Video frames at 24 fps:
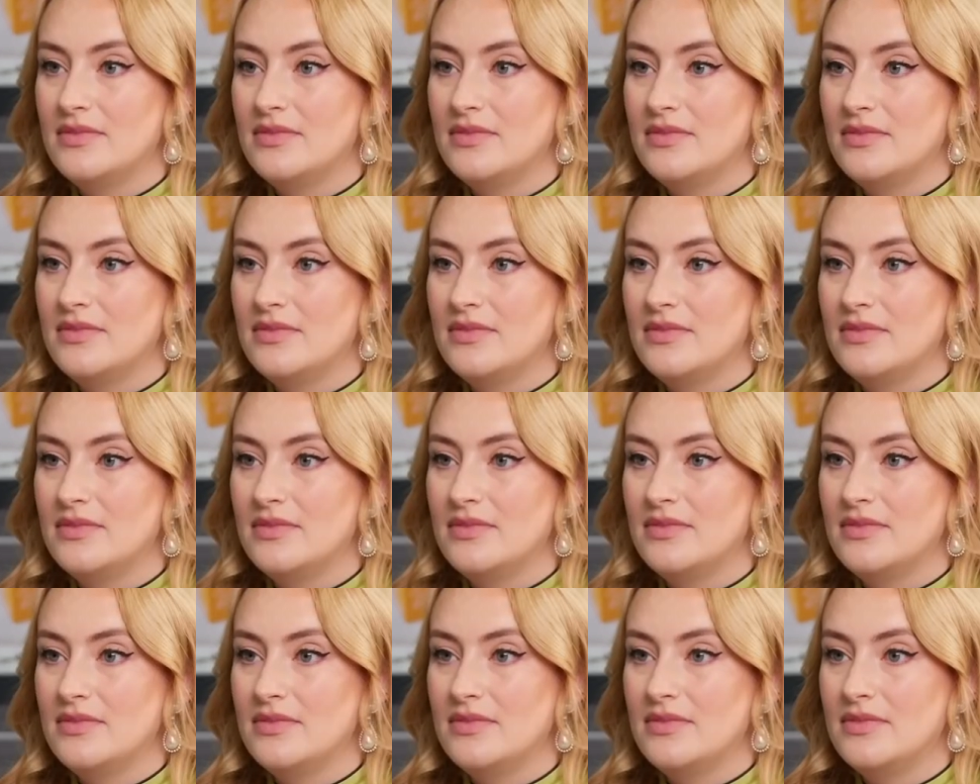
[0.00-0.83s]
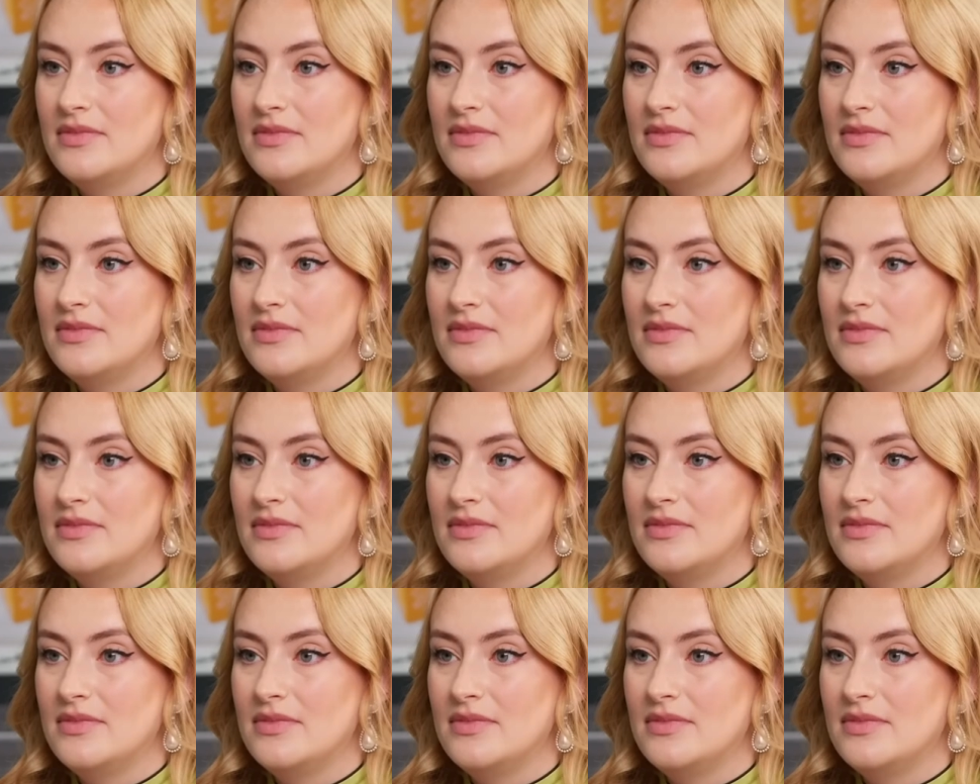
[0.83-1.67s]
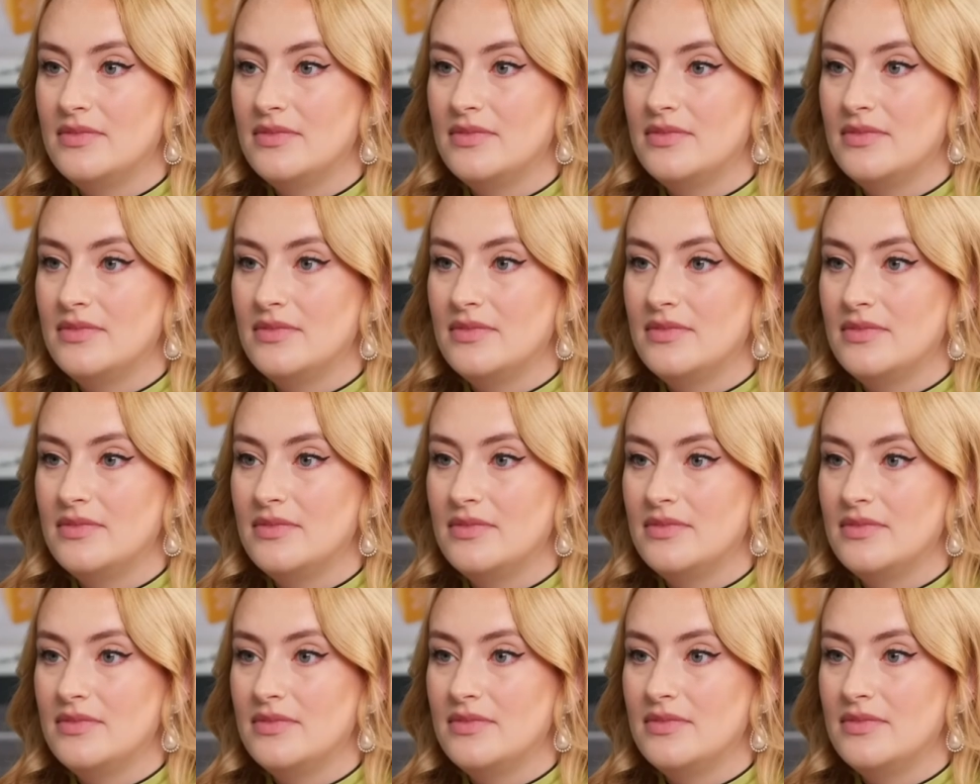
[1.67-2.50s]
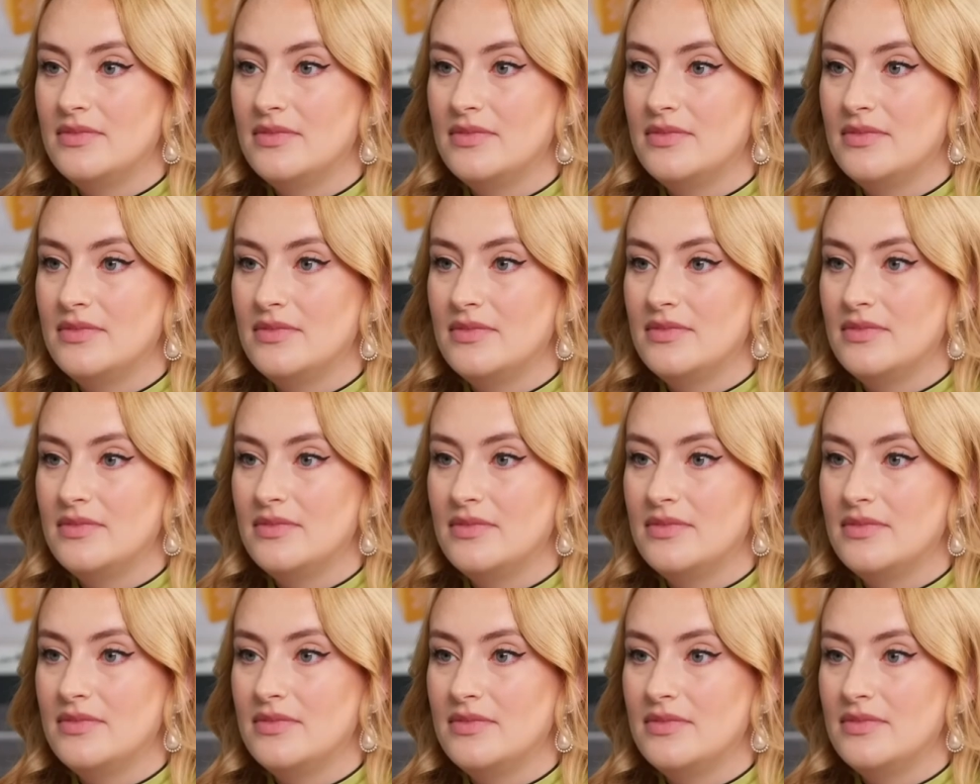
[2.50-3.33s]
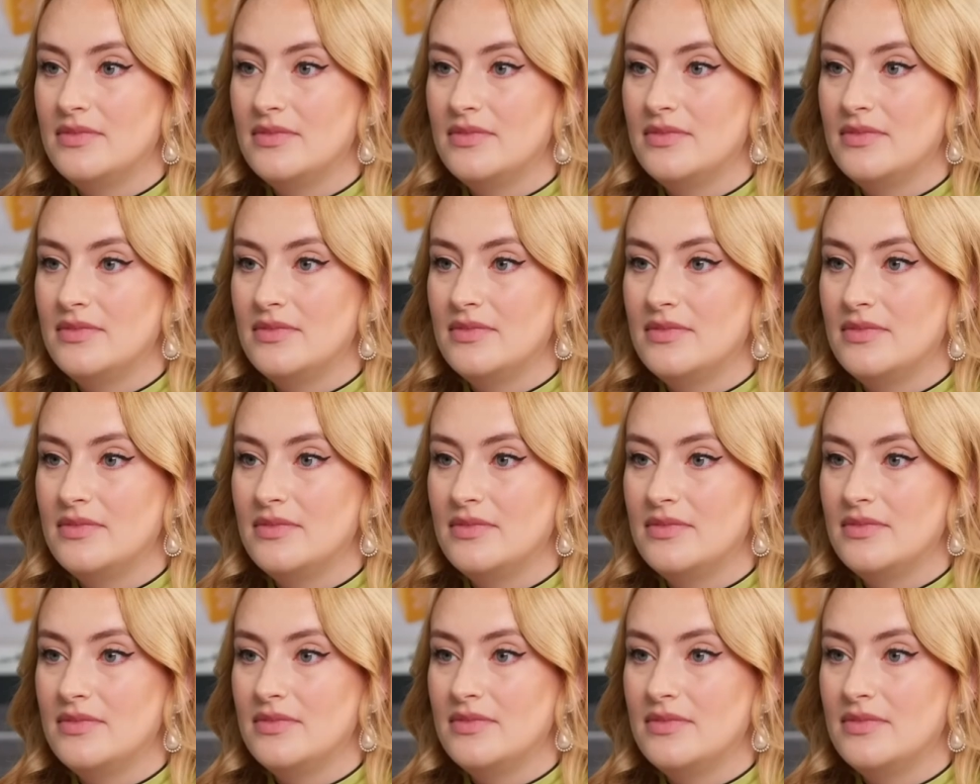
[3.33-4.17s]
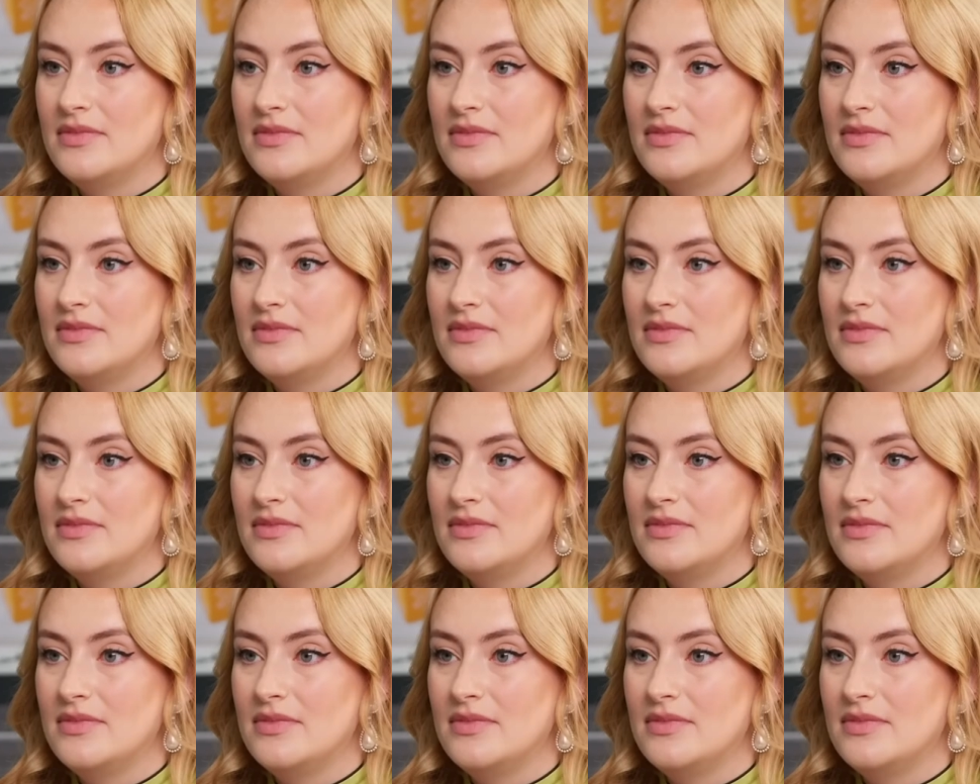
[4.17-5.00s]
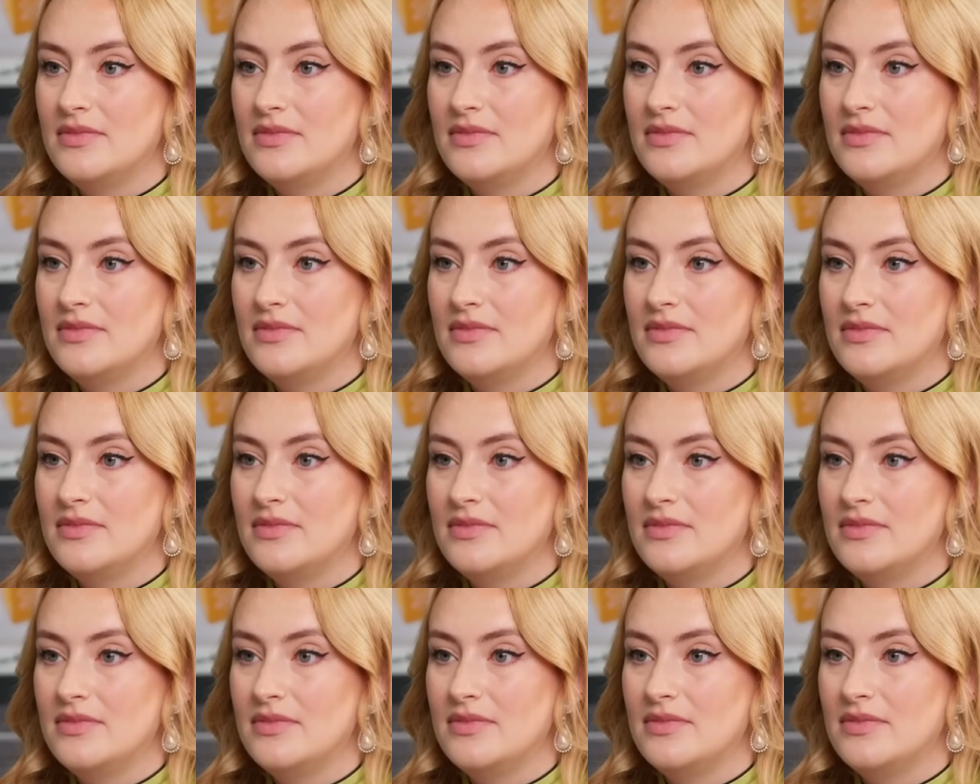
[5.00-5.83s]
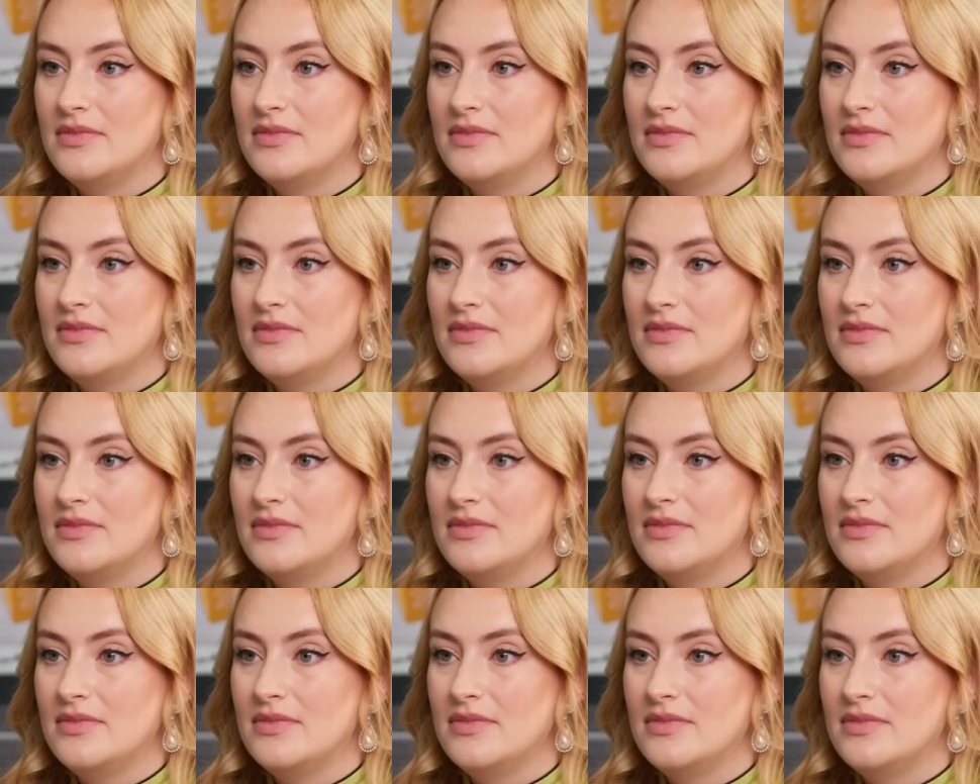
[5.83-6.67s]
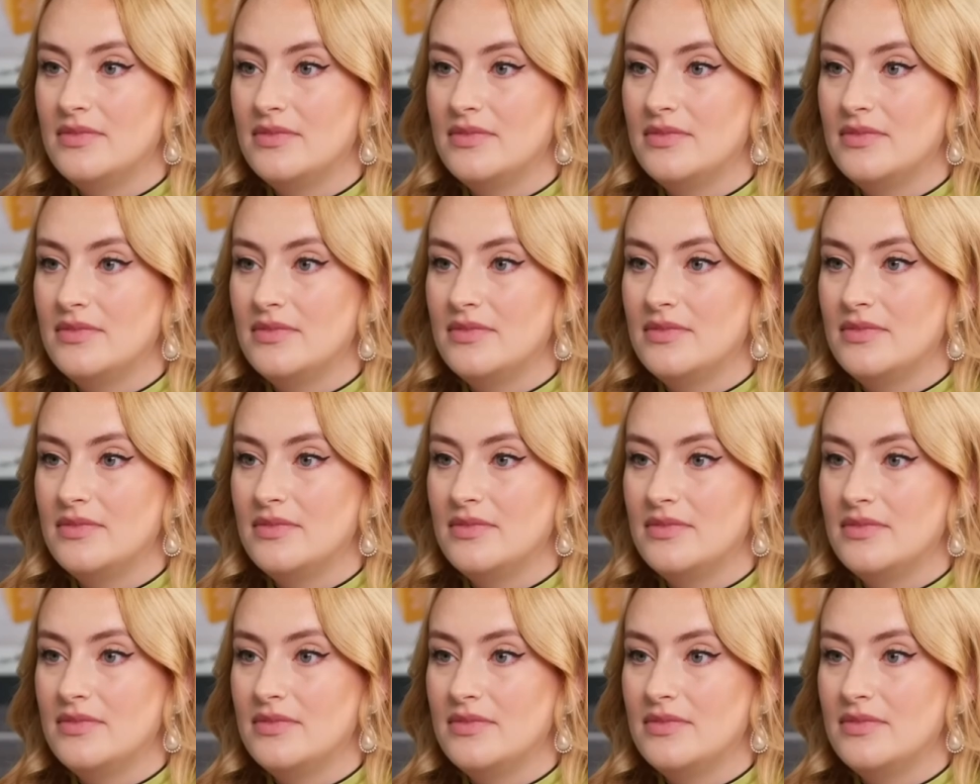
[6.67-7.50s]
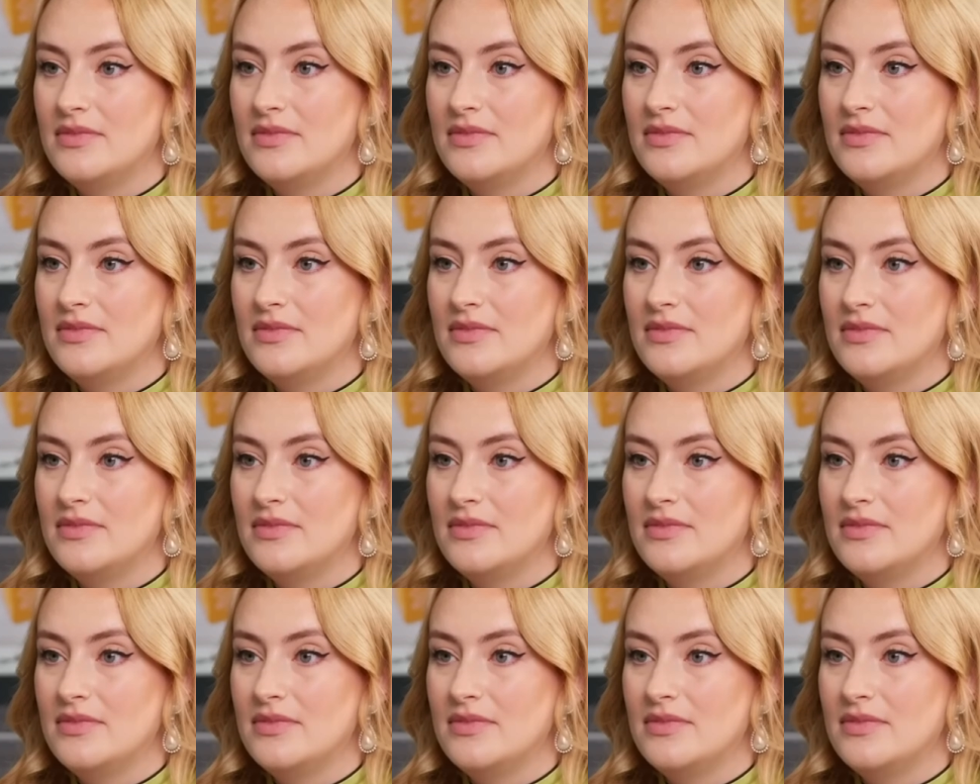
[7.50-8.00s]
(silent)